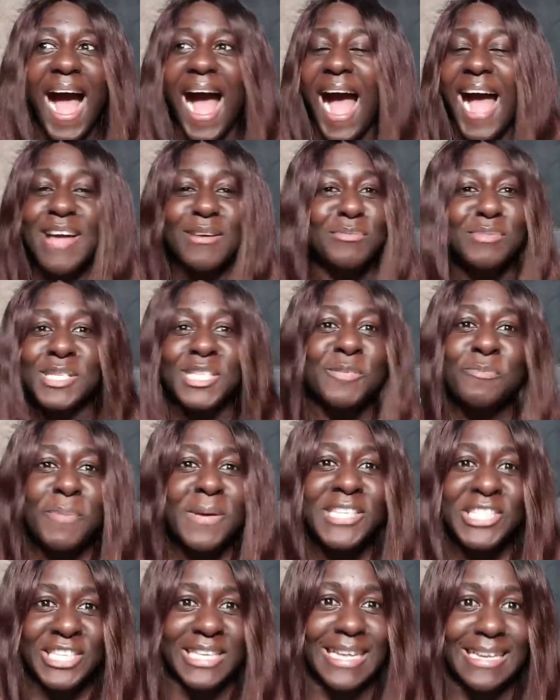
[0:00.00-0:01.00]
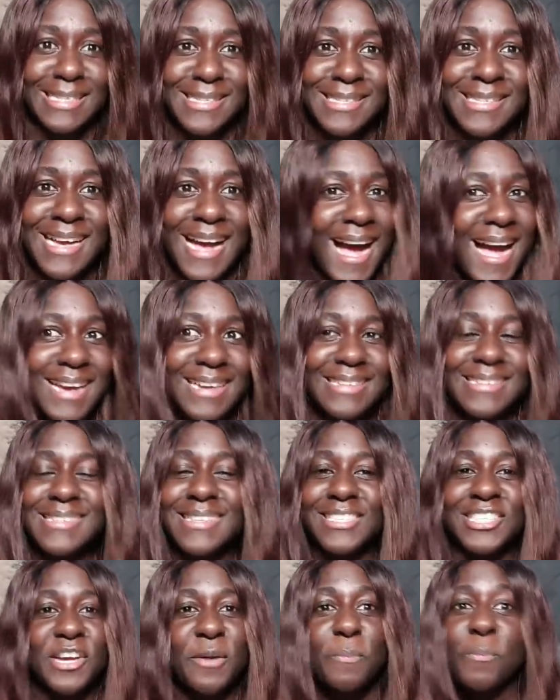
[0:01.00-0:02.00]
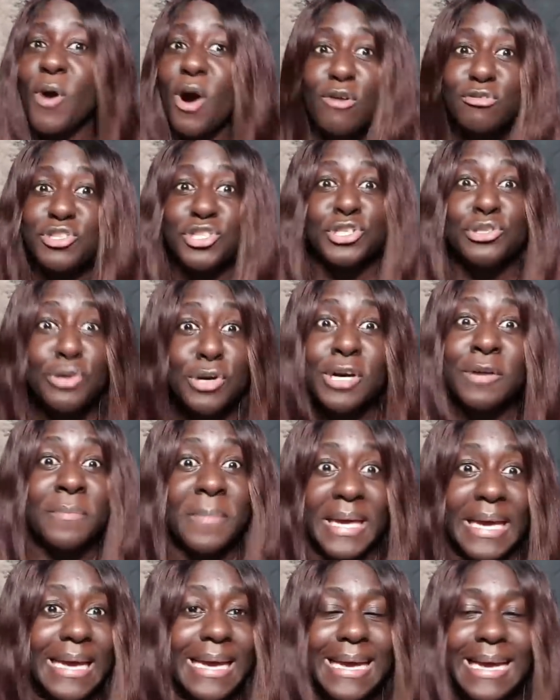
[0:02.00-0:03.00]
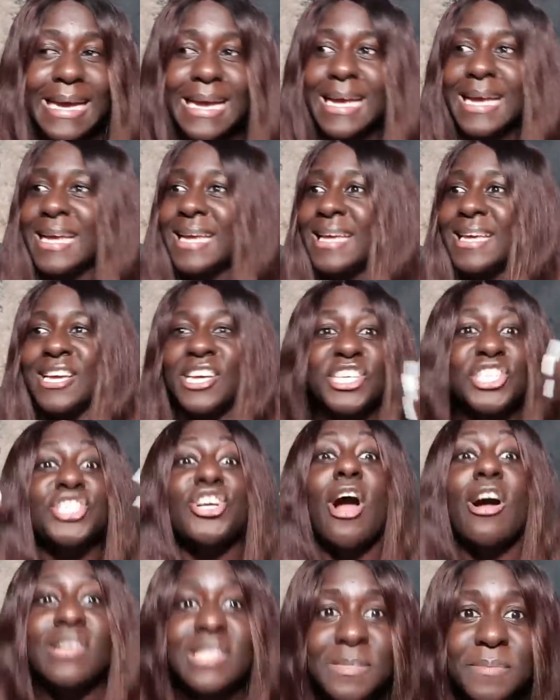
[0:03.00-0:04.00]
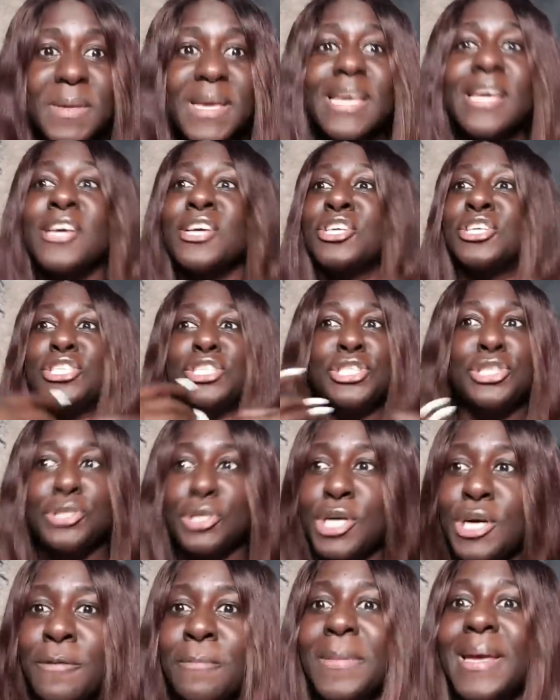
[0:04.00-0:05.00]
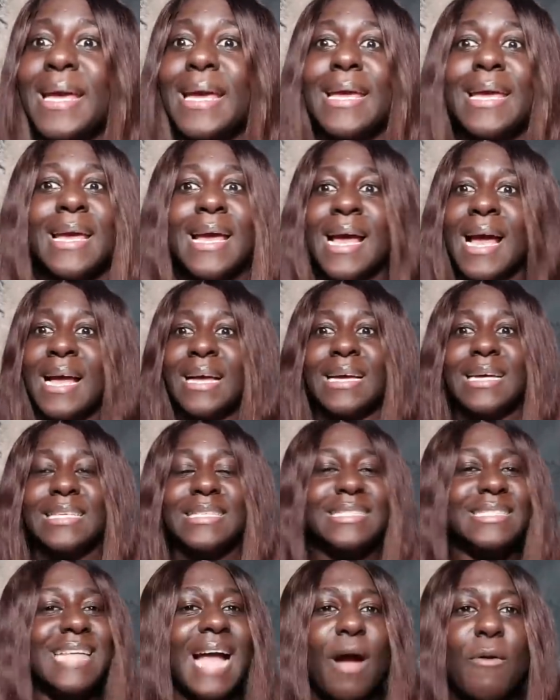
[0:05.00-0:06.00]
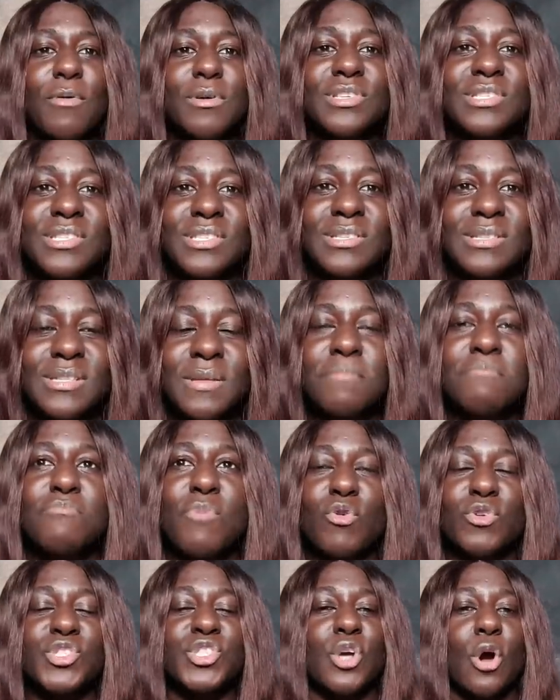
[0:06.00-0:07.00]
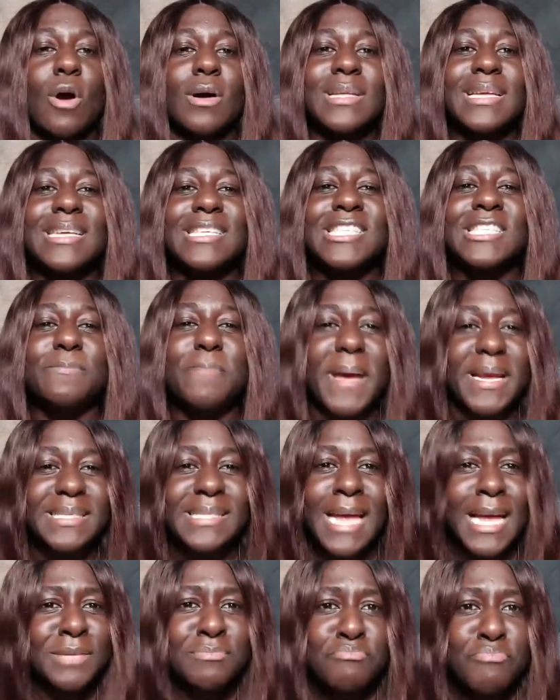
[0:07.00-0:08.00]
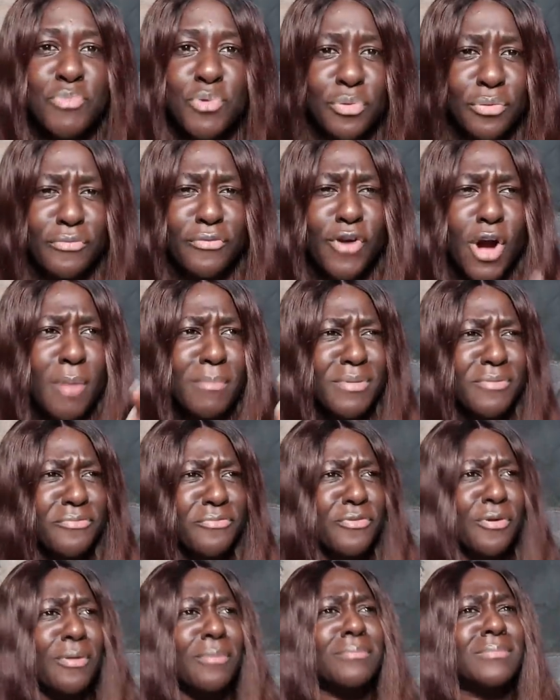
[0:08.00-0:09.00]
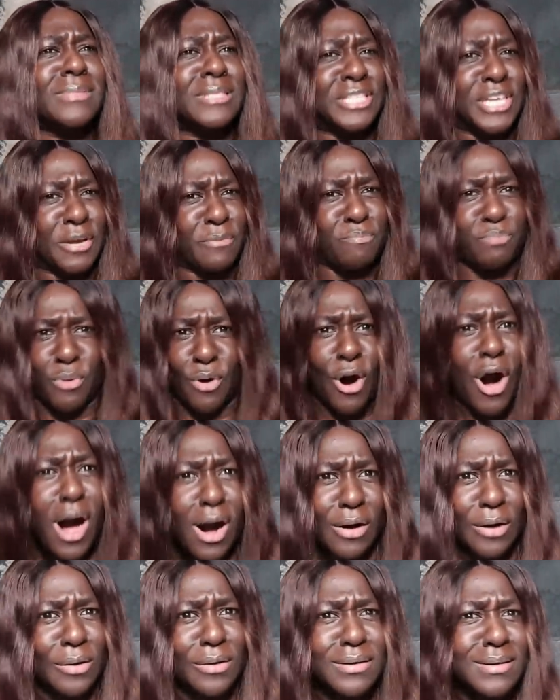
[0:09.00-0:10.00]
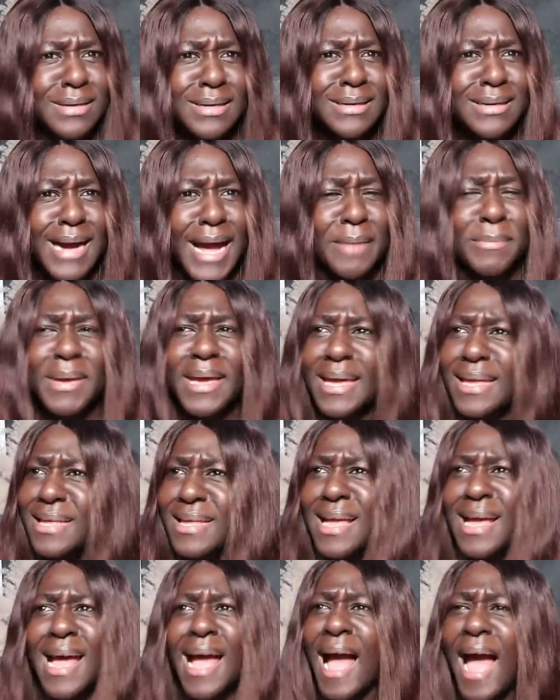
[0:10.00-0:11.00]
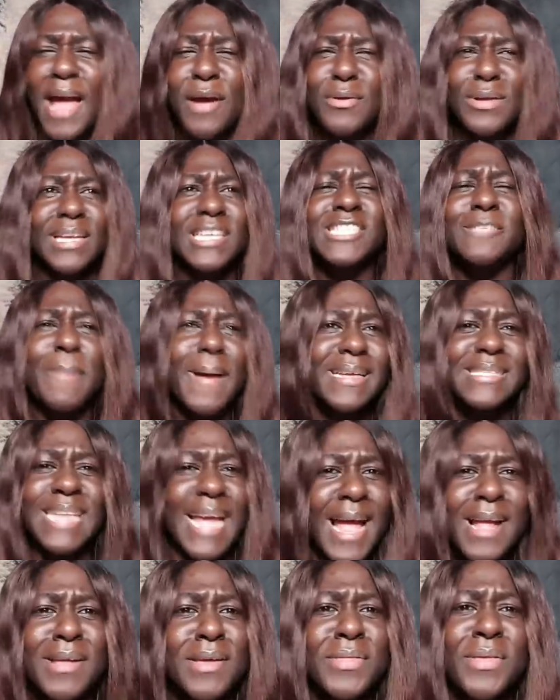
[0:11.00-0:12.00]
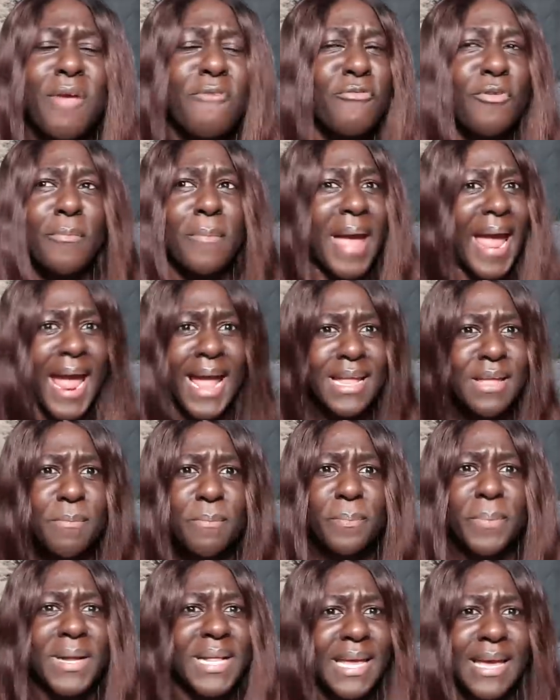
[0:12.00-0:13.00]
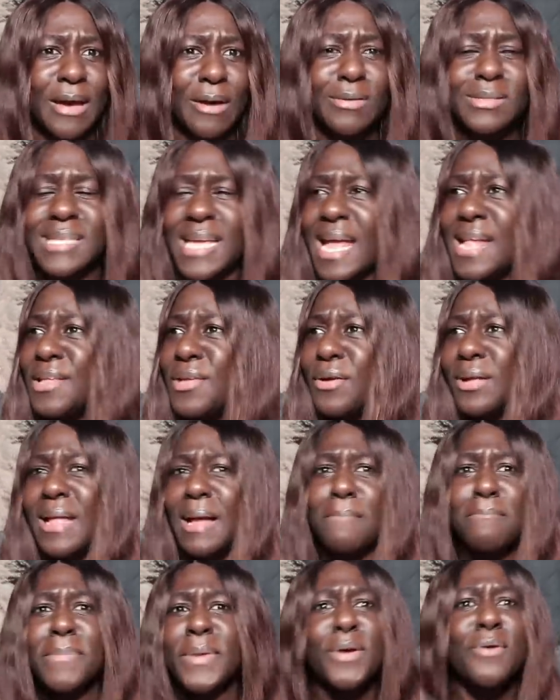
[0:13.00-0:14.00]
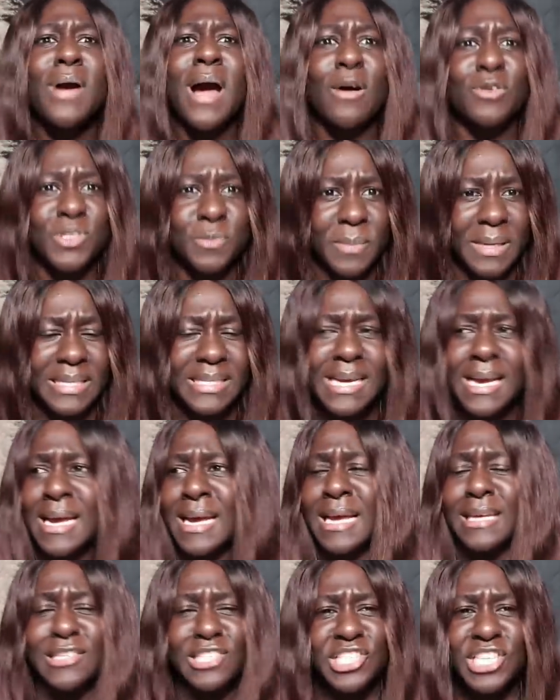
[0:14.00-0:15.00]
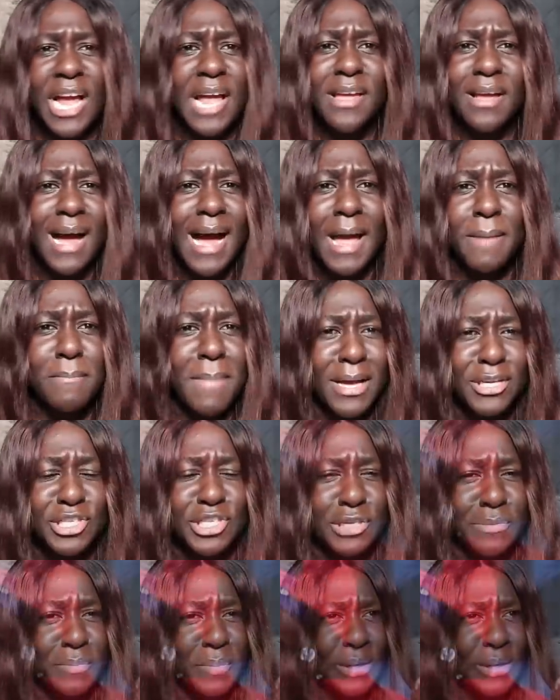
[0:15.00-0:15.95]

I am speechless, guys. Jaypaul shook me. He shocked me. He shook me. That was the most unexpected move coming from Jaypaul. I mean, I could expect anything from anybody else, any other male housemate in the Shiny Eye Mansion,